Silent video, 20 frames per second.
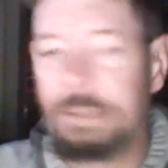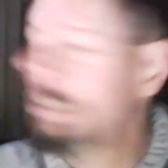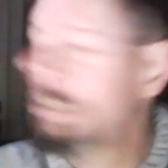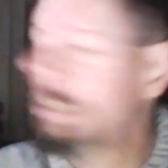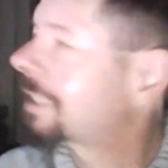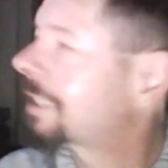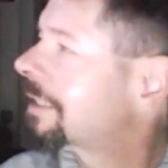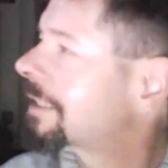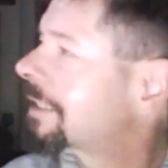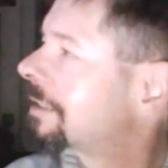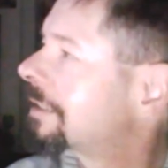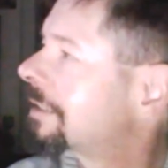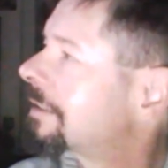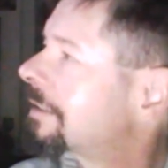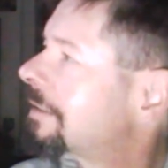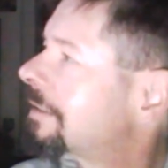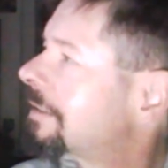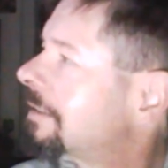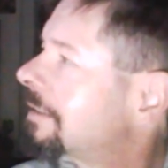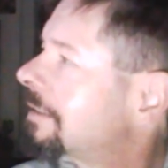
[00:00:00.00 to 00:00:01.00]

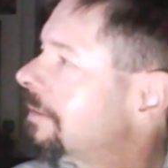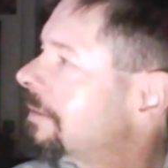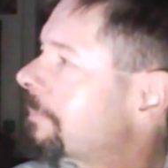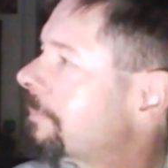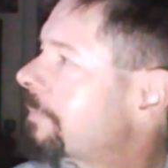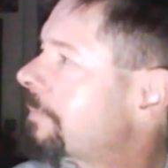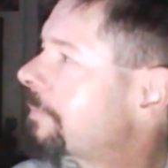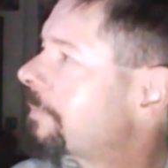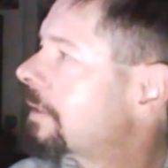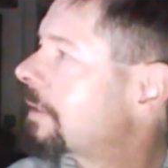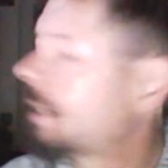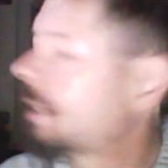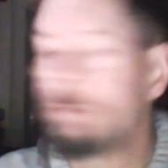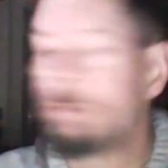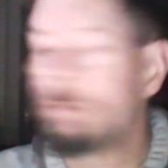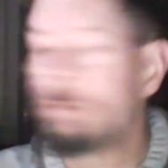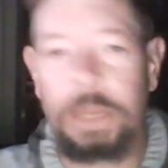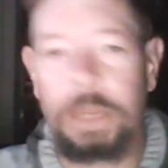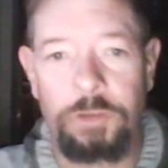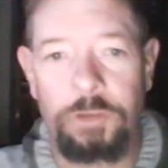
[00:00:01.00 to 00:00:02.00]
it
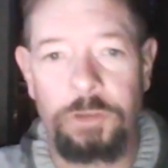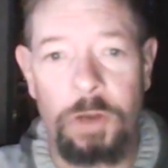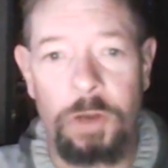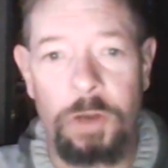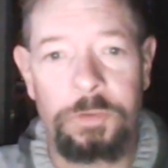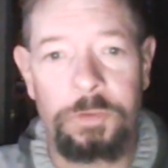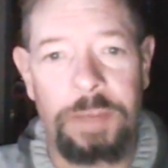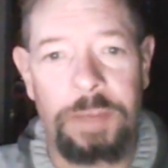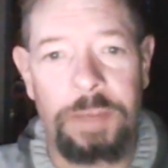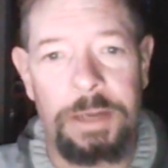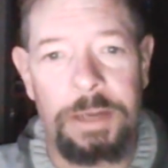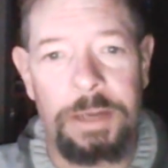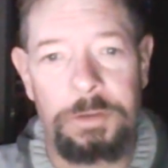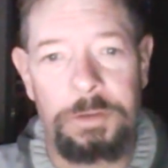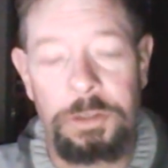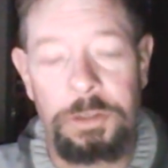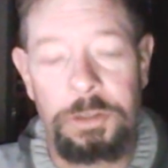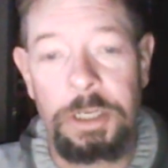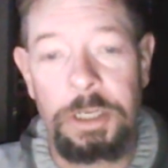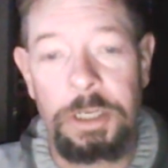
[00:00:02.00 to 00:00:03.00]
was like
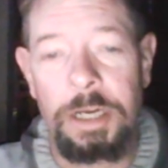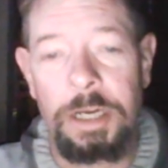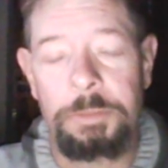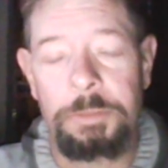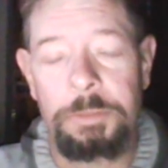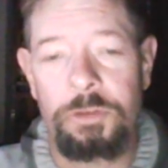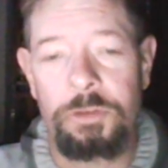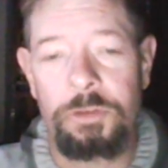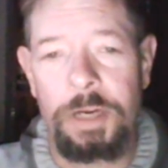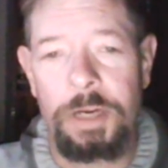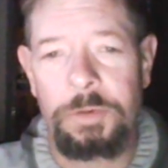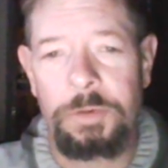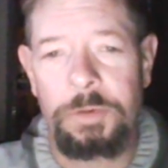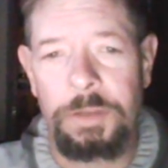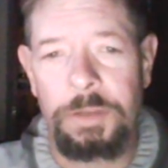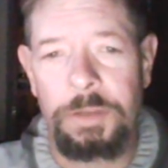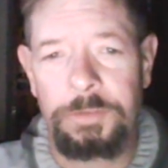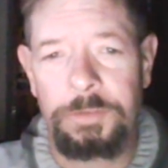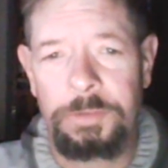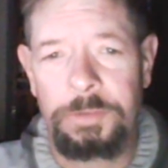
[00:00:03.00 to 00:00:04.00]
Jonestown. You could come and drink
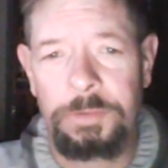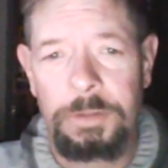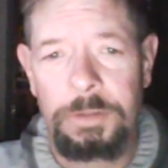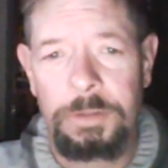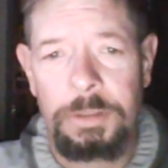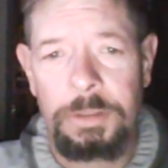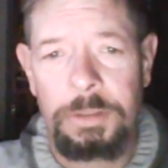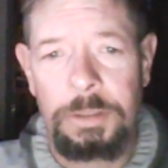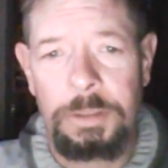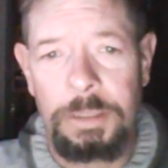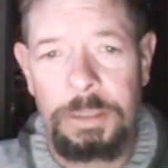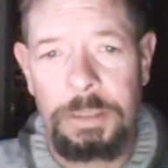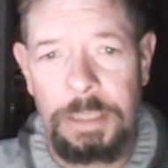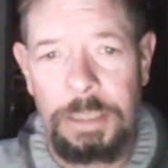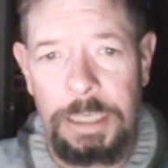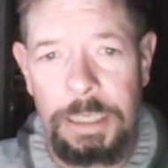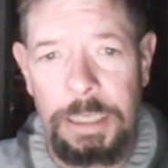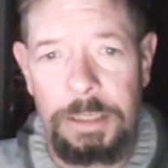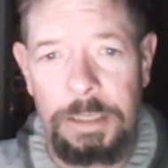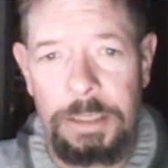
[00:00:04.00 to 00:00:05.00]
with us
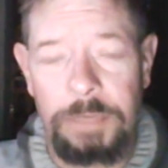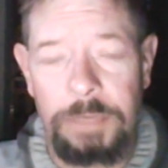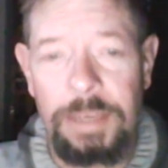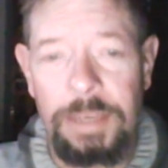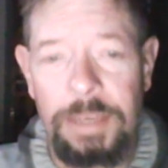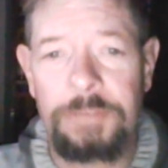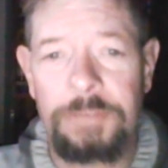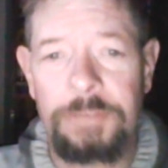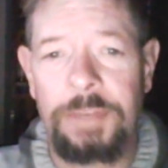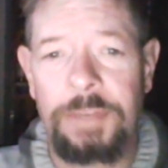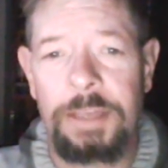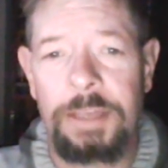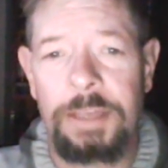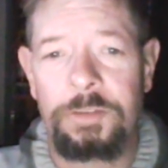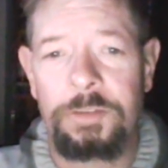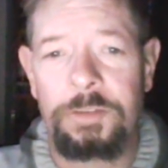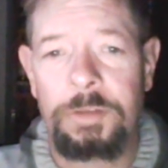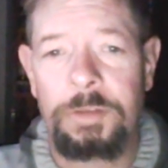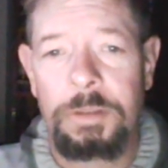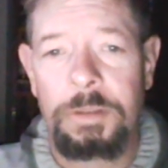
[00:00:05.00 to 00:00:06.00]
and uh, taste things,